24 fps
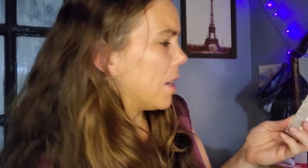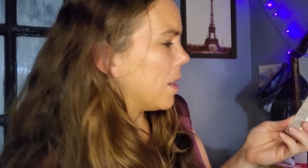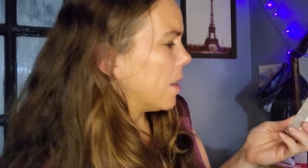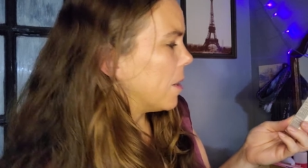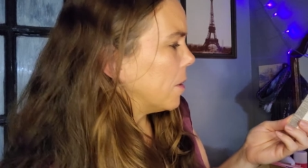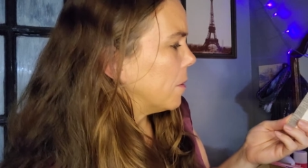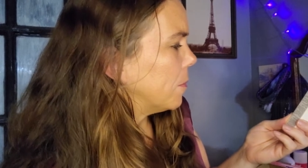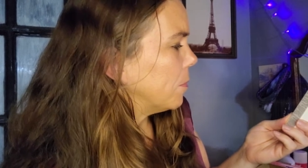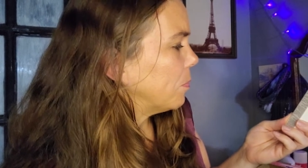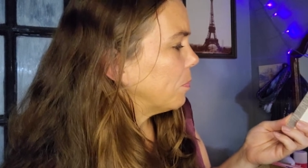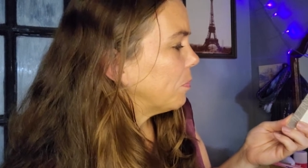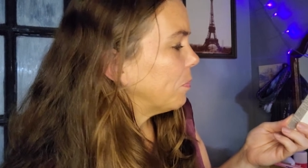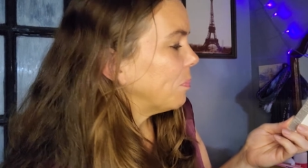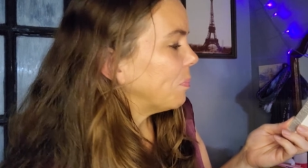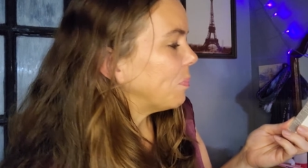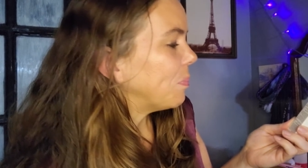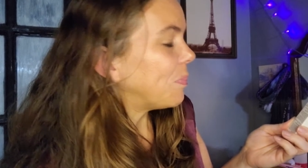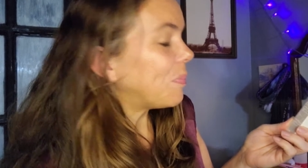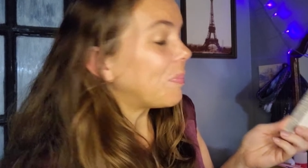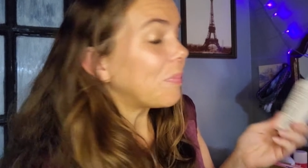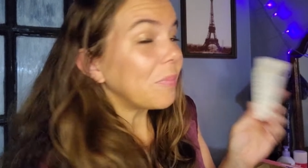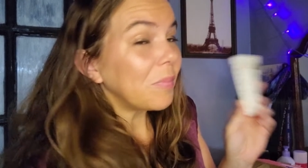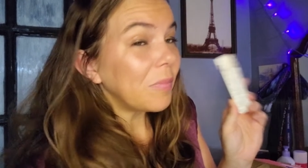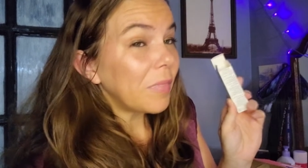
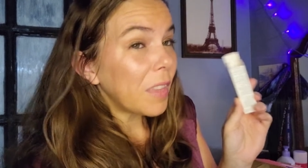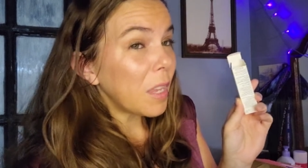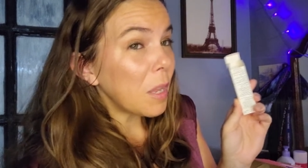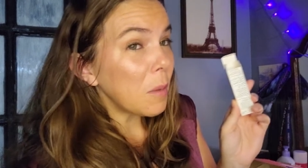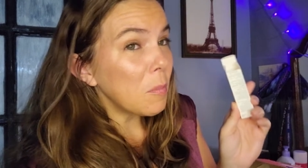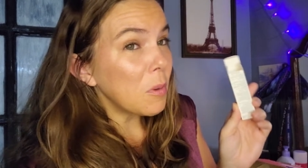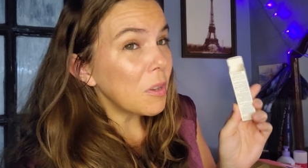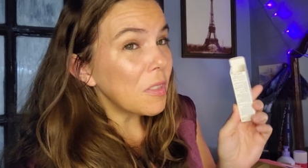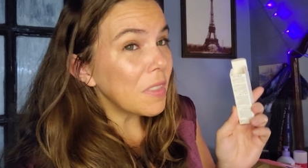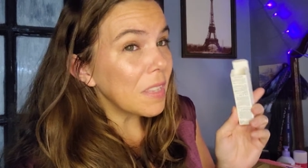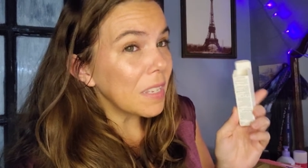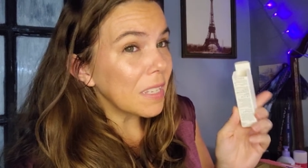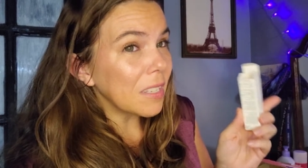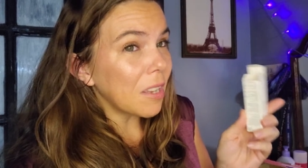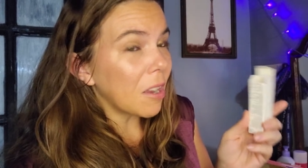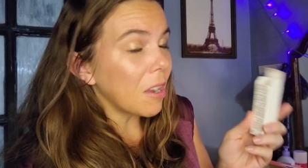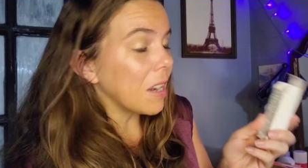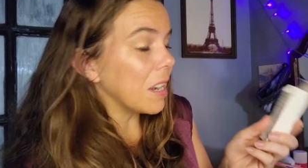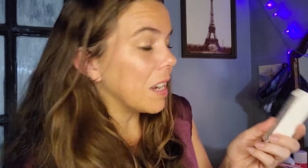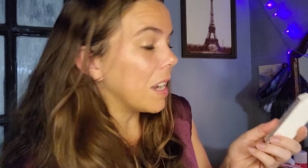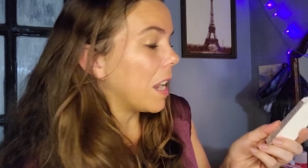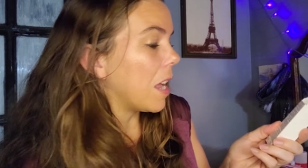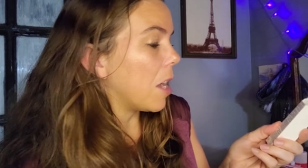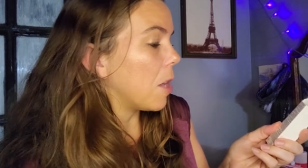Put this
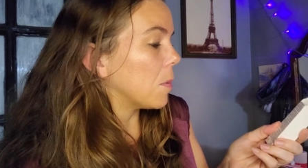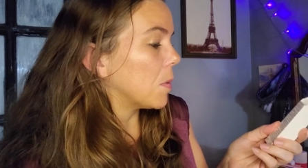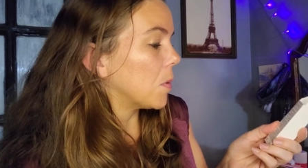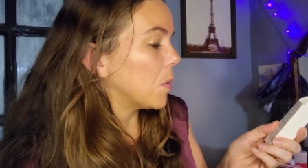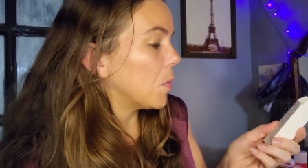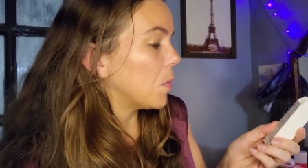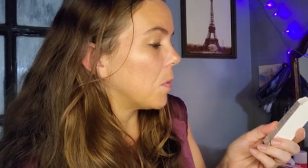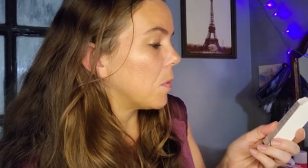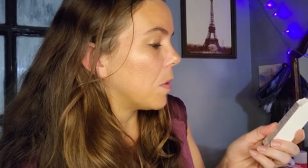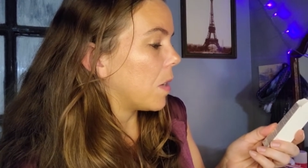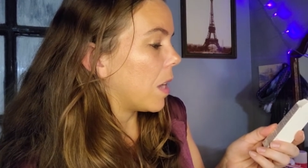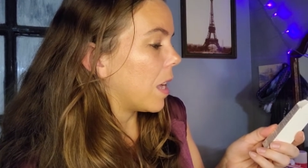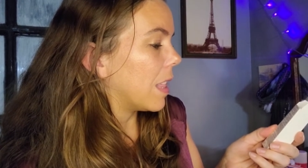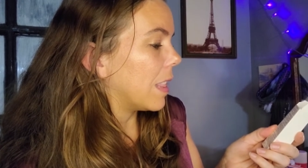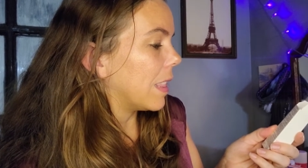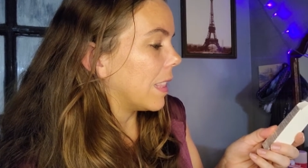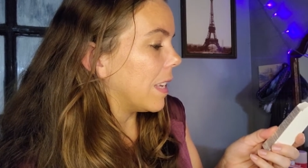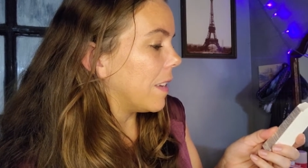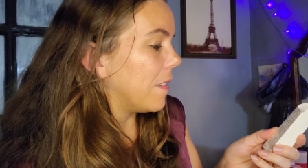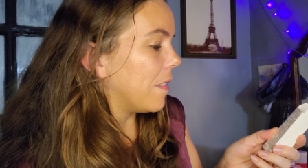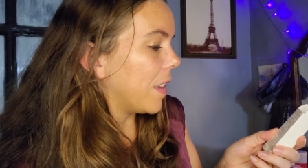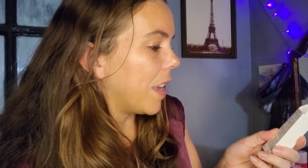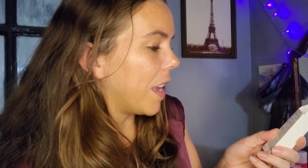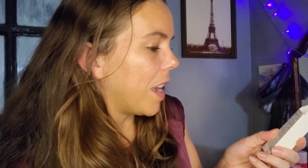on and it helps
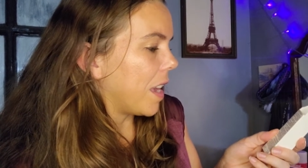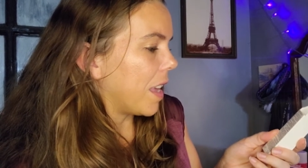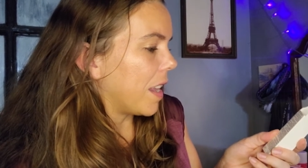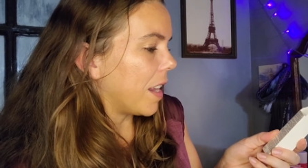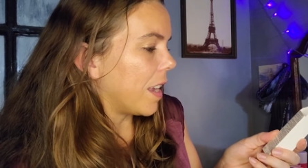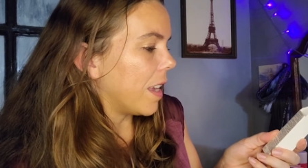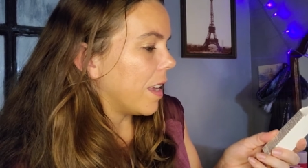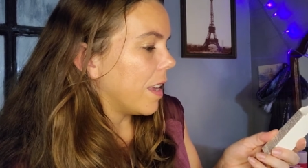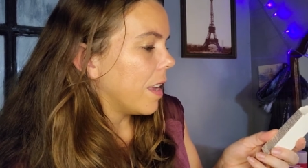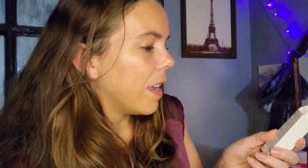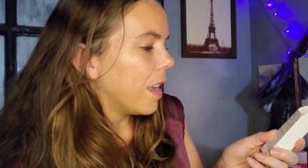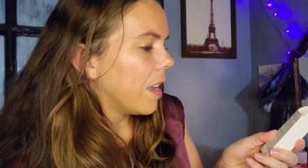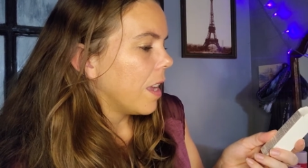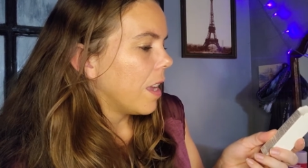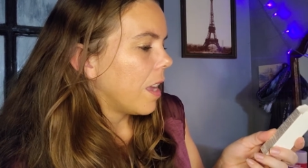alleviate it.